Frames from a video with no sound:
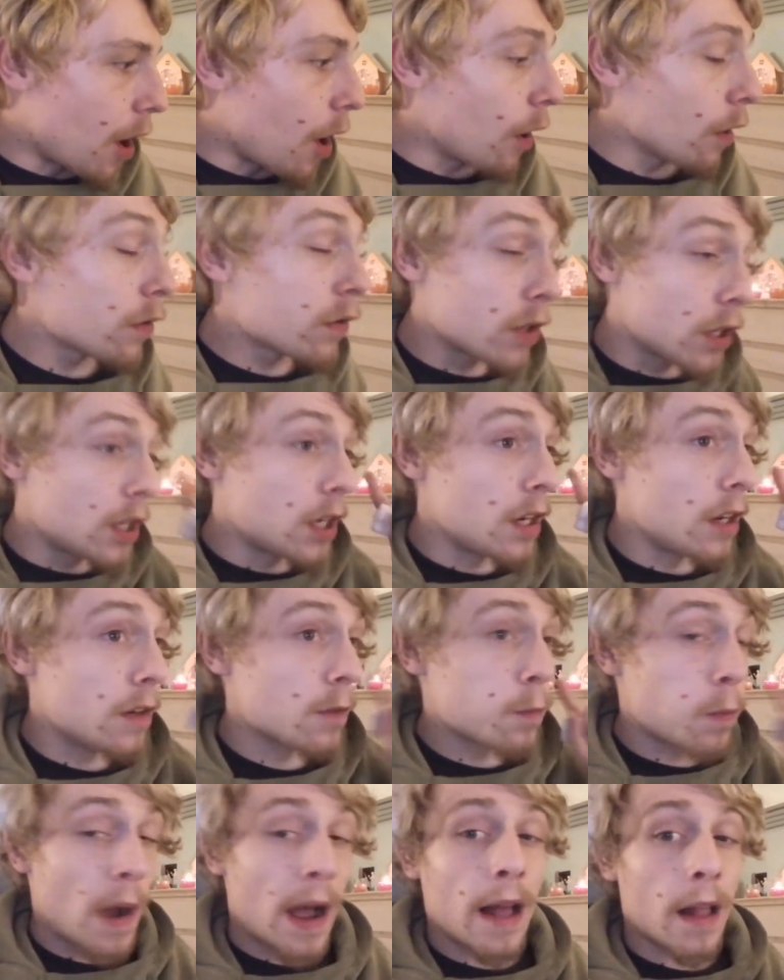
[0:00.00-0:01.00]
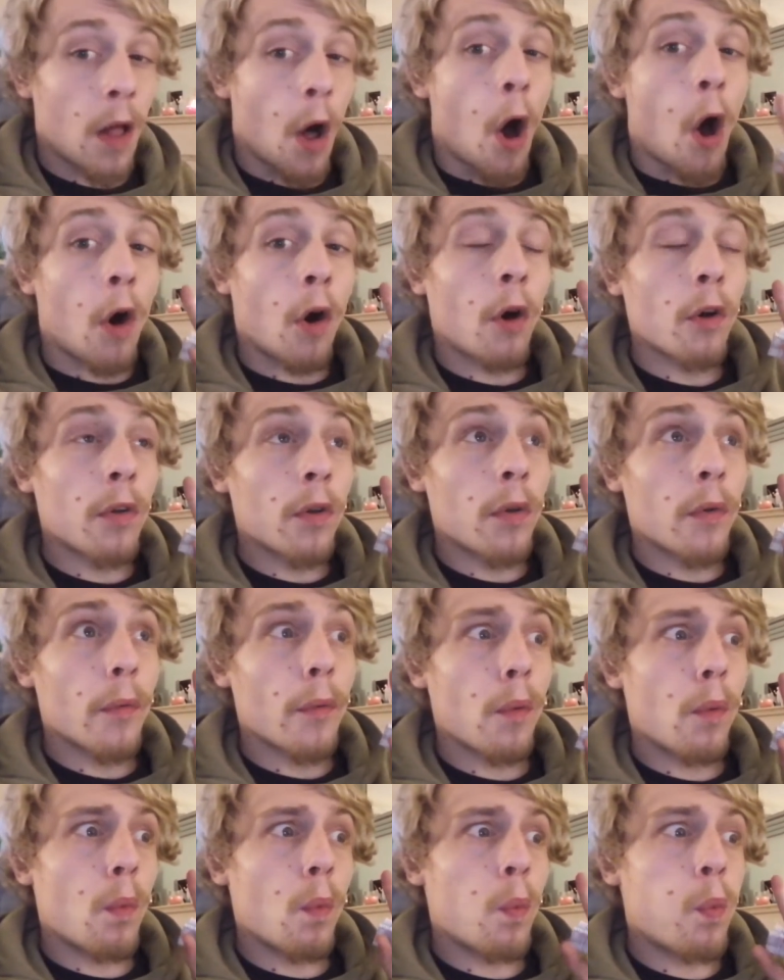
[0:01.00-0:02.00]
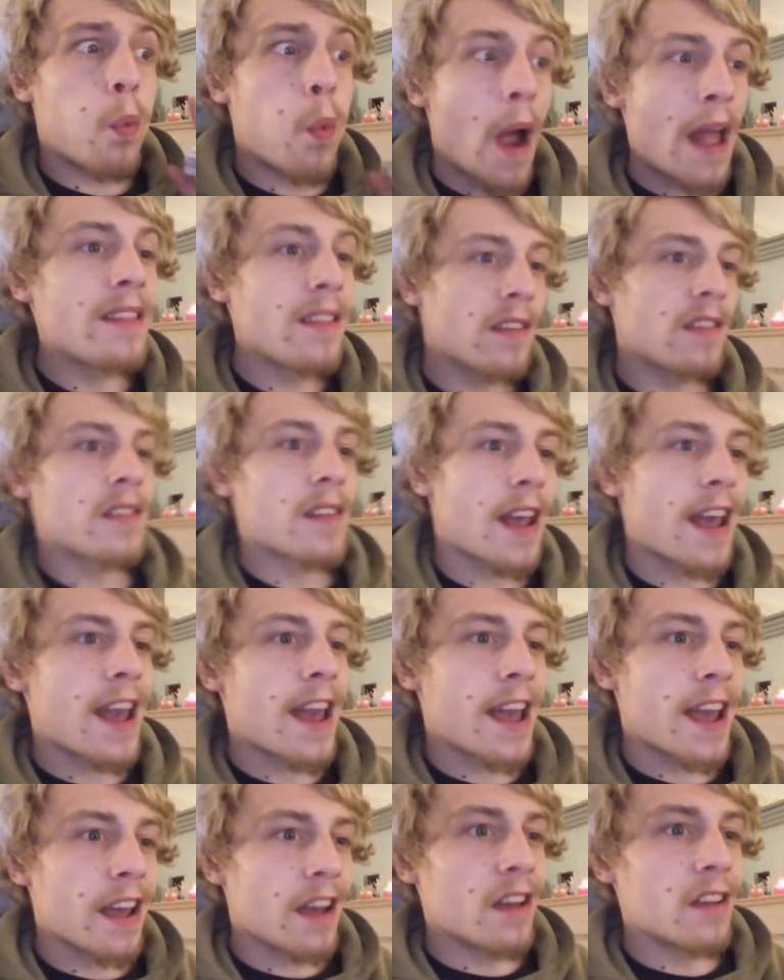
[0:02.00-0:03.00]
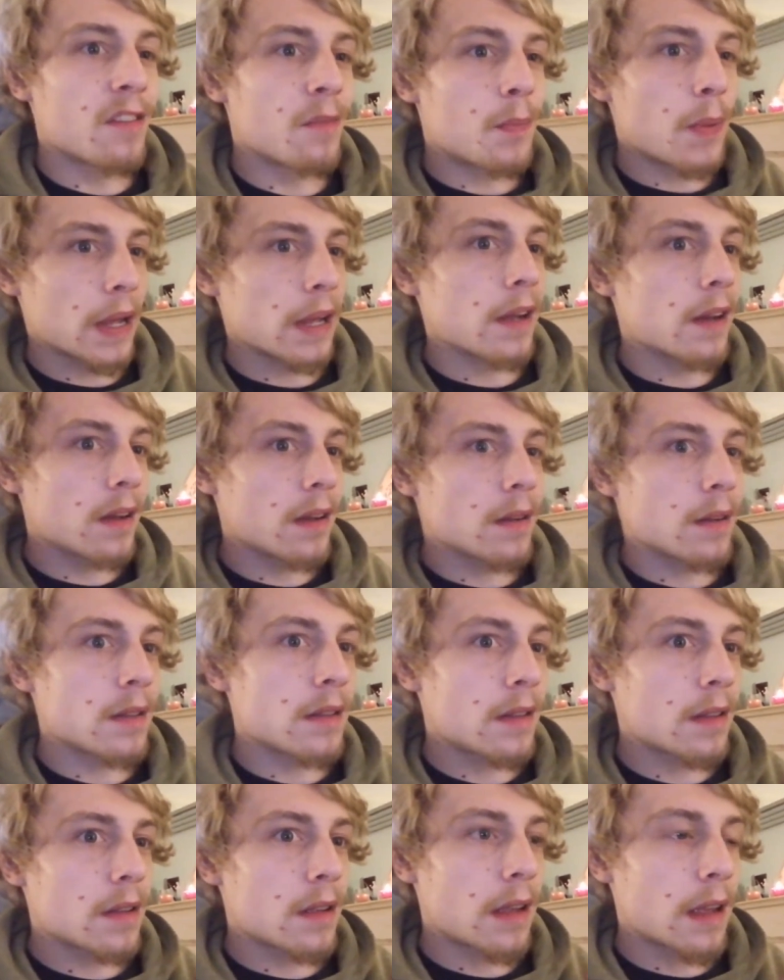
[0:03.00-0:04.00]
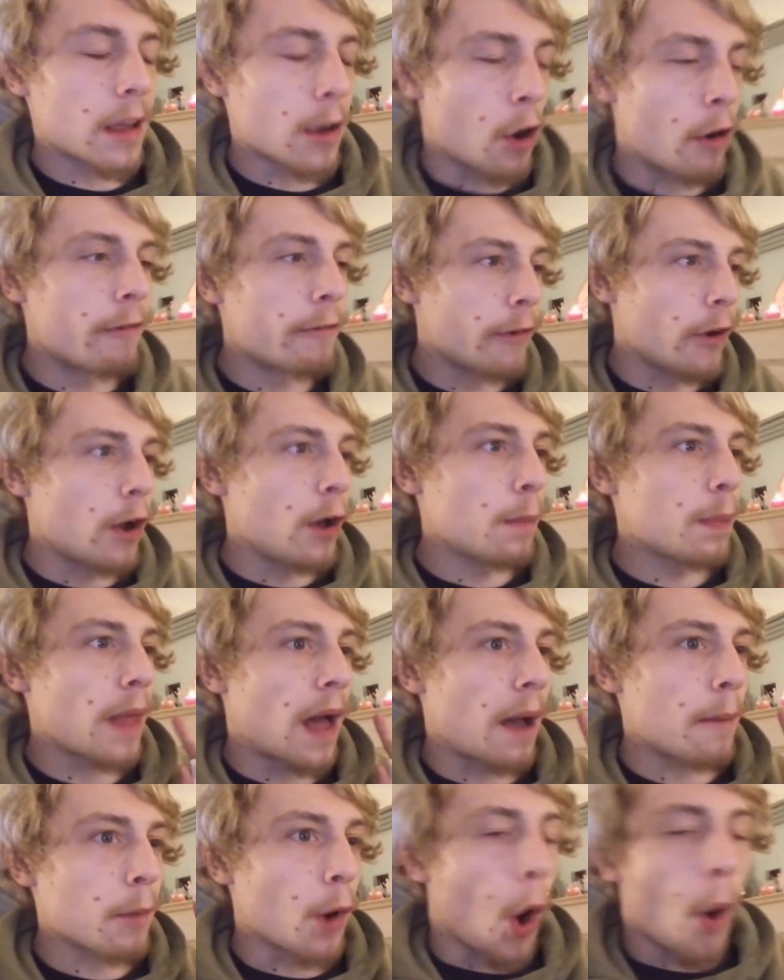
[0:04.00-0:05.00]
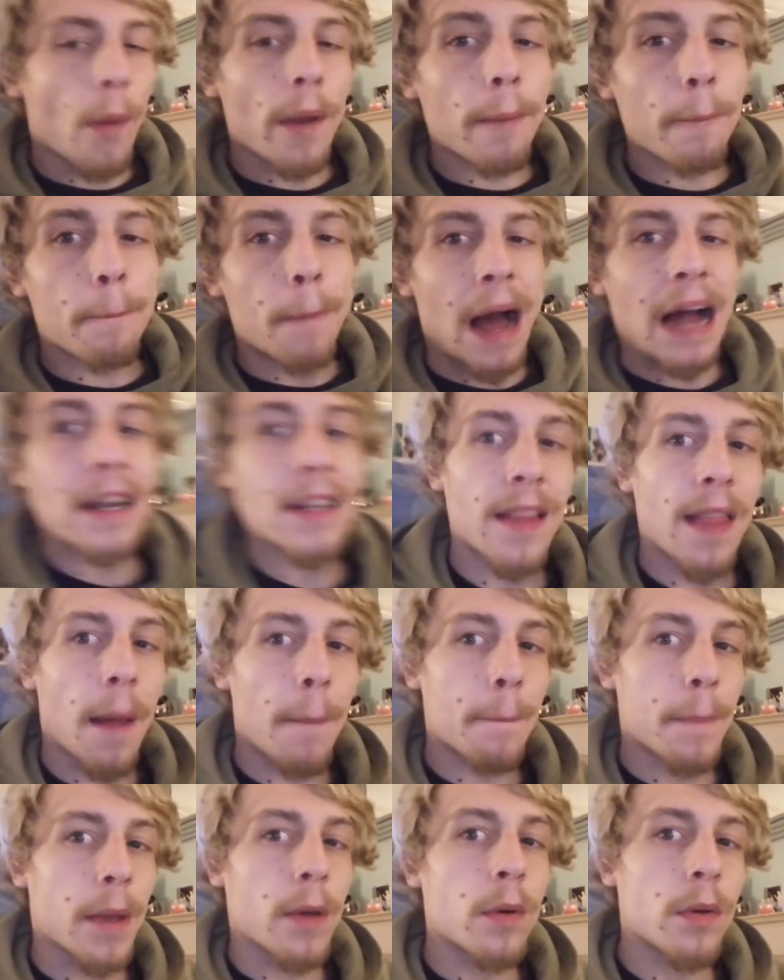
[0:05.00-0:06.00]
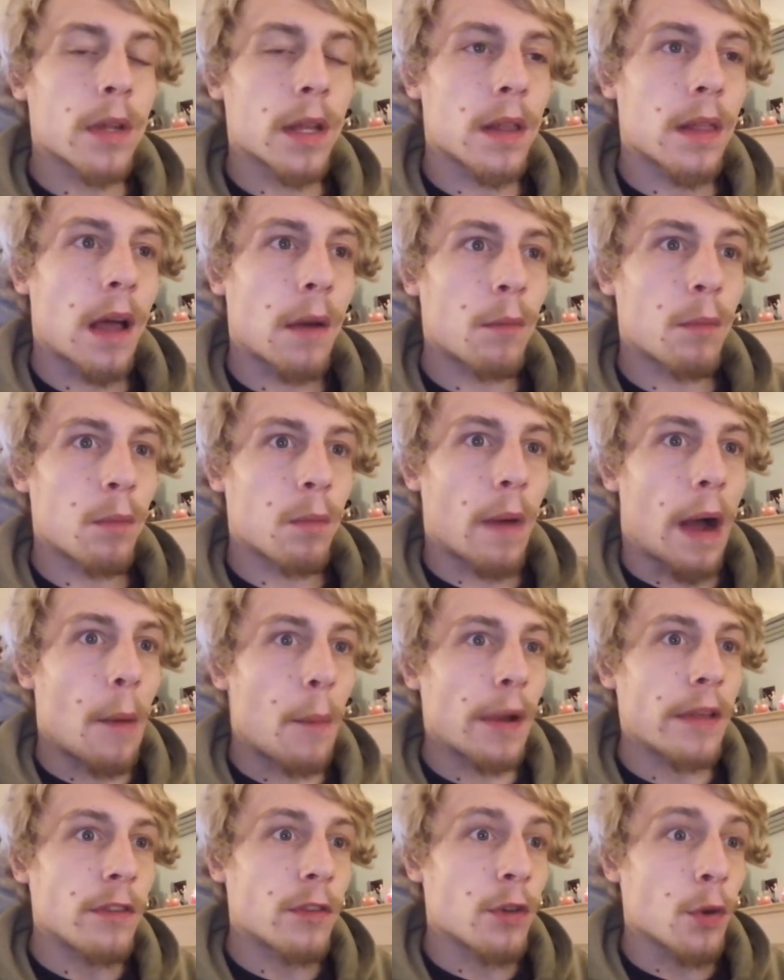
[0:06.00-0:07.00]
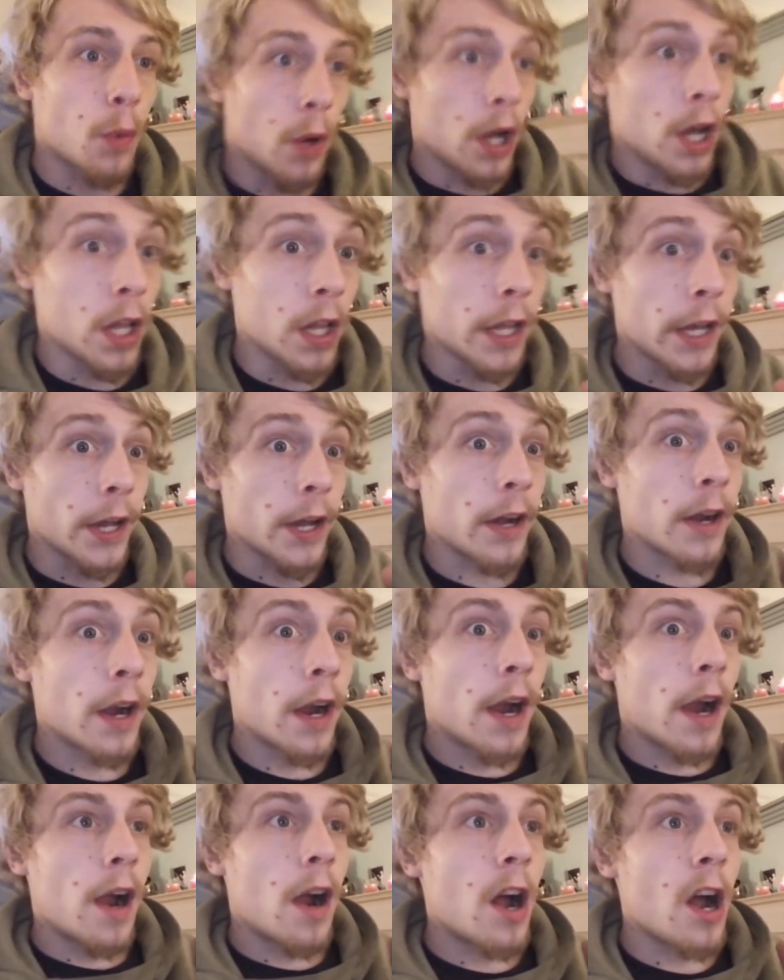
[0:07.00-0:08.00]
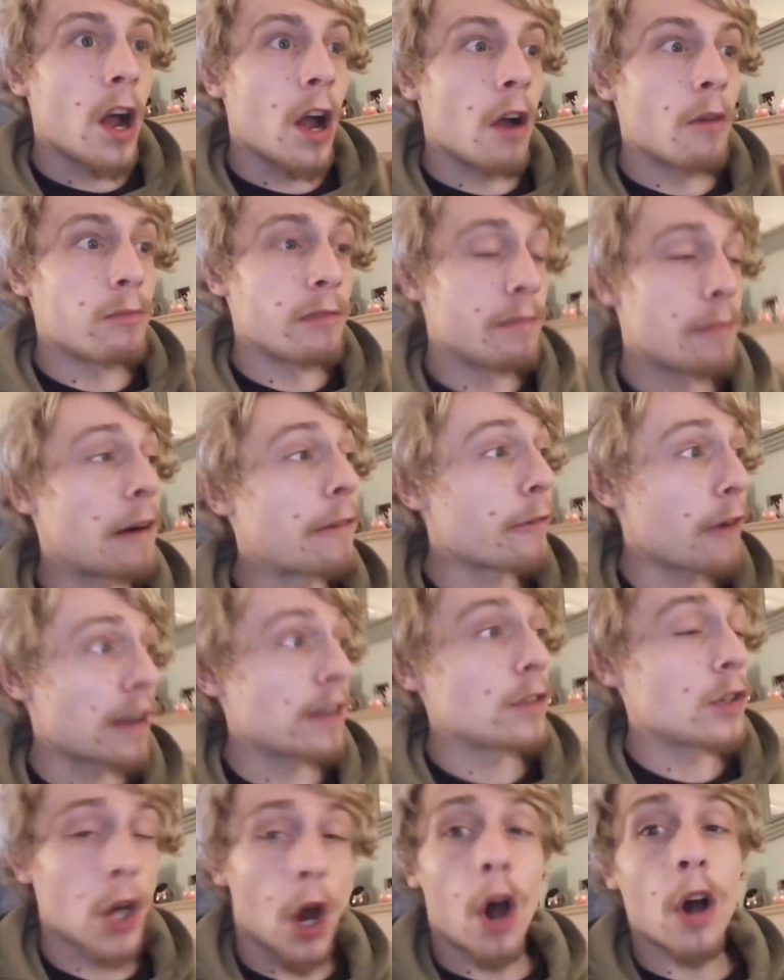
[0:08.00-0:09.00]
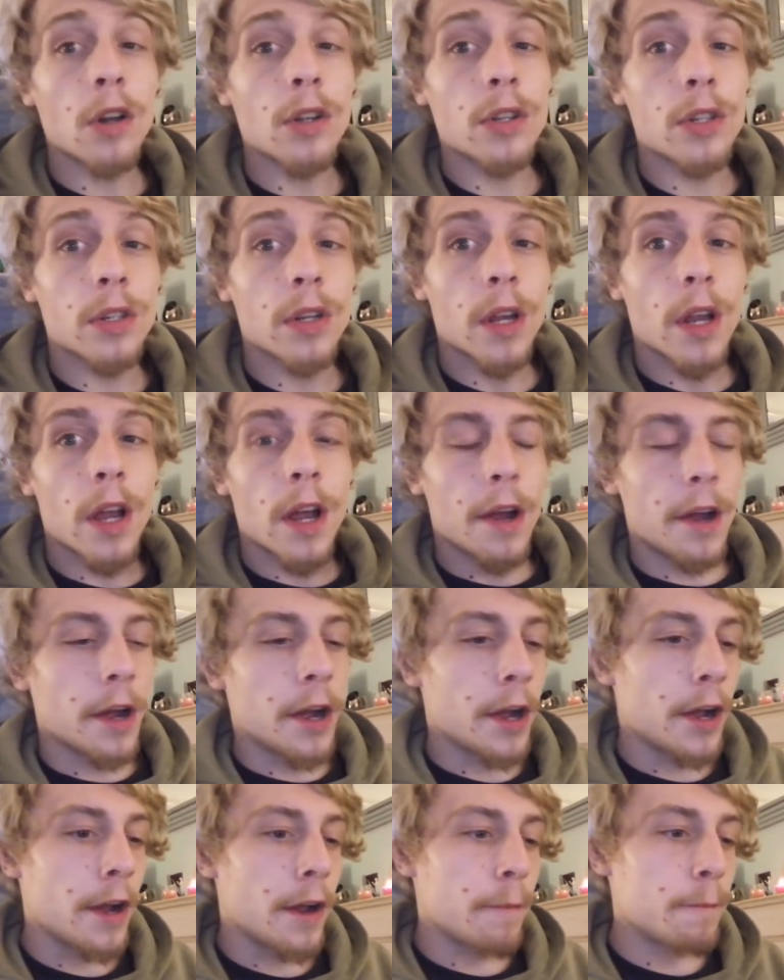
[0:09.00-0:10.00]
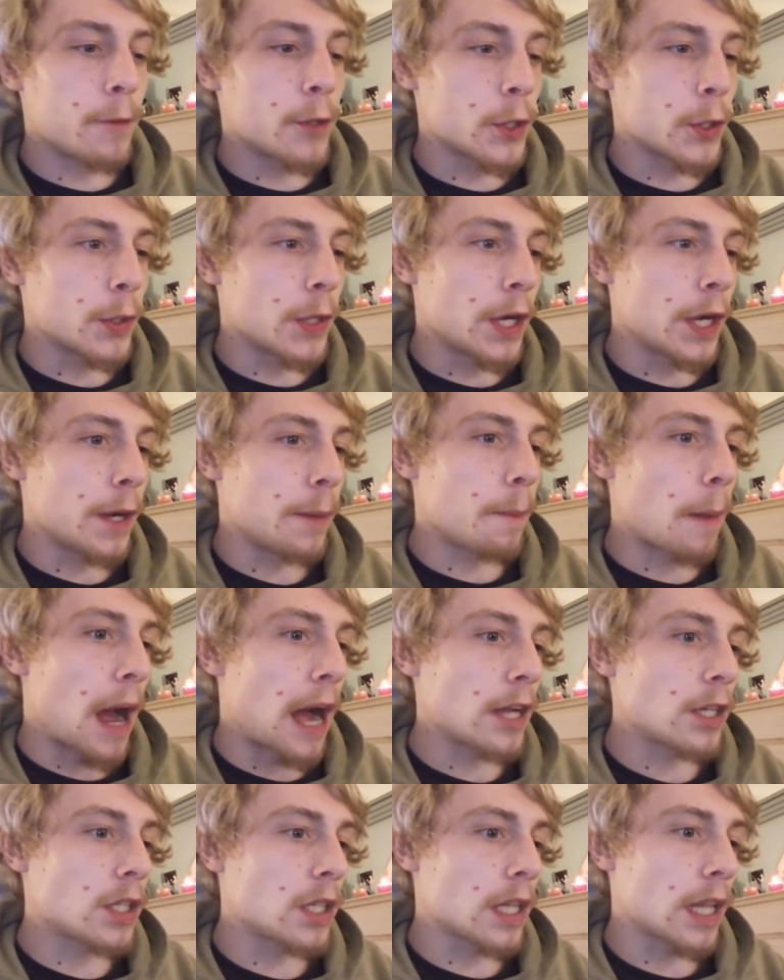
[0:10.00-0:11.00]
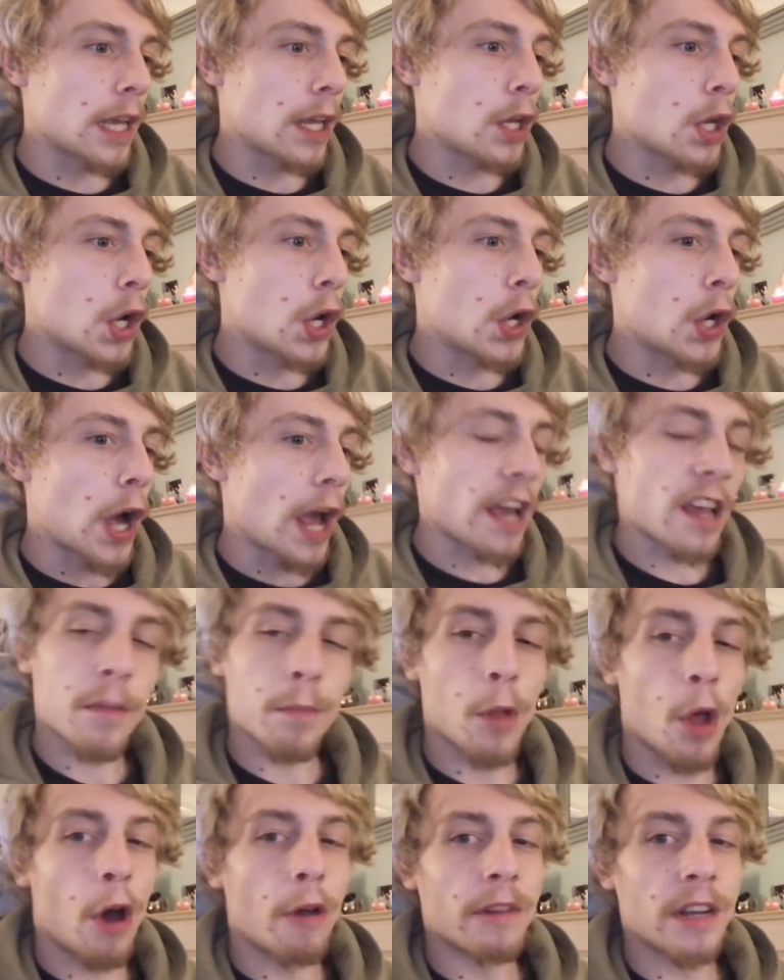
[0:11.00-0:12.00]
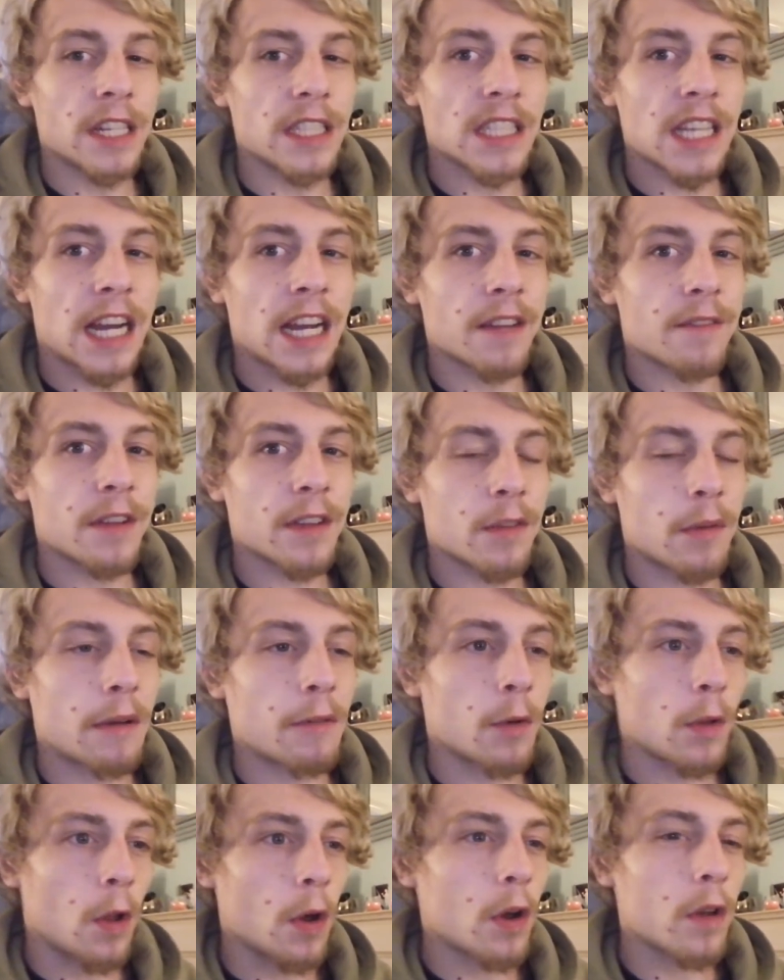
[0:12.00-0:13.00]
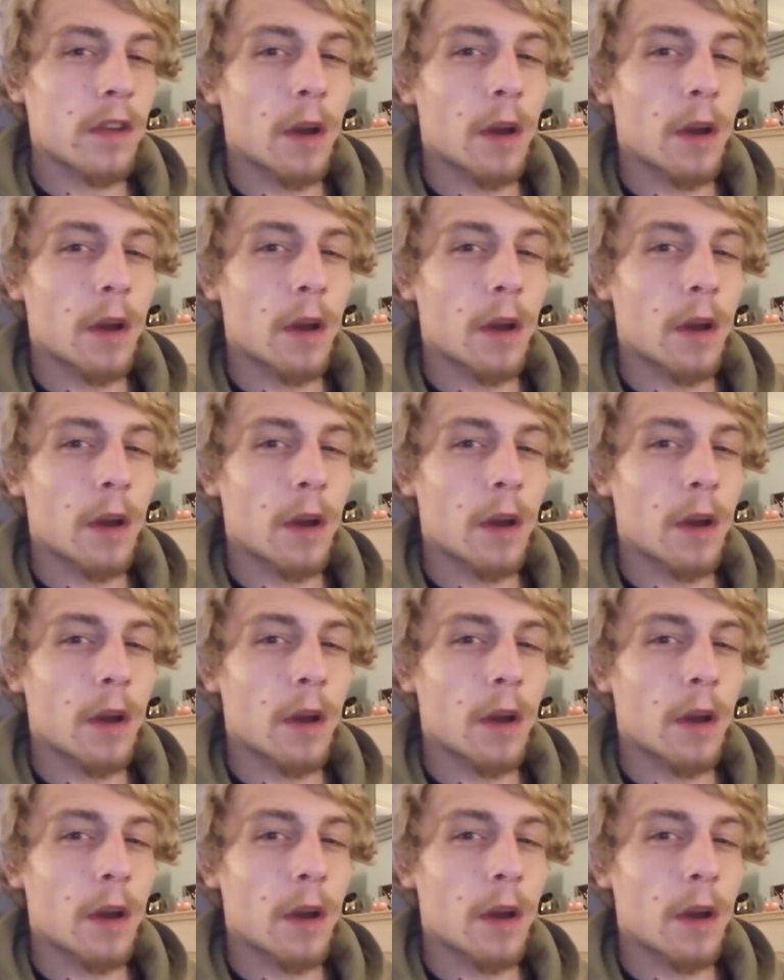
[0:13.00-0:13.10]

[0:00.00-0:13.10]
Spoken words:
also, as well, on Wednesday, it has been confirmed that I'm going back to that building that I went to earlier with my friend Josh to actually go exploring inside of it to have a look.